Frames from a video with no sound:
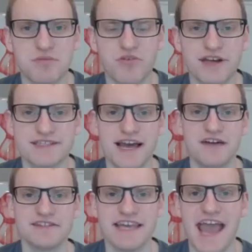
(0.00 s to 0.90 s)
I'm going to break
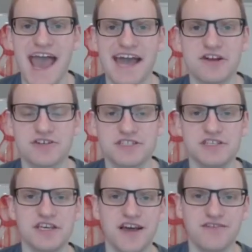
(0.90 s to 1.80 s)
down the
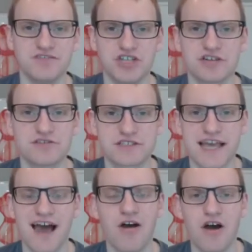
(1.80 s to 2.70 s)
accuracy of Jungle
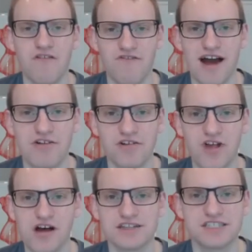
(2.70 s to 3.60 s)
Scout, Viral
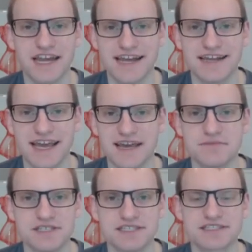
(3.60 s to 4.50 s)
Launch, and
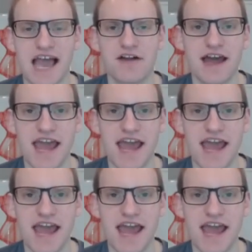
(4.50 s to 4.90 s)
AMZ Scout.